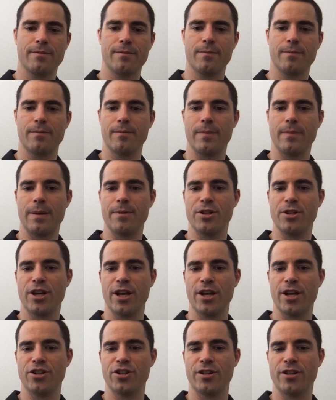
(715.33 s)
maybe
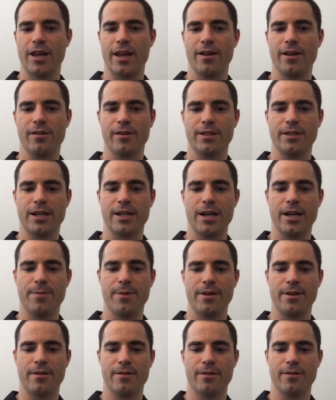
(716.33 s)
change the angle a tiny
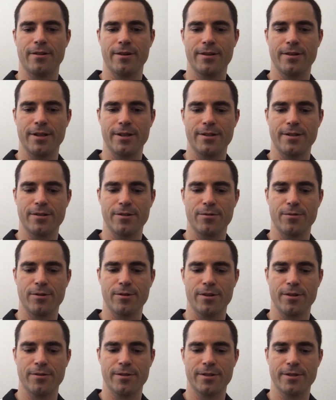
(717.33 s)
bit, or it's so
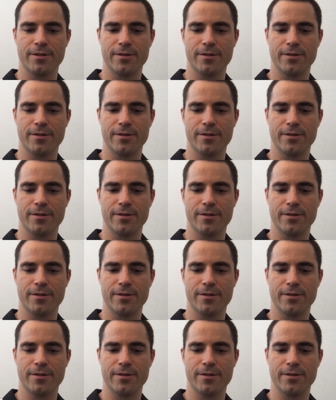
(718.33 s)
close.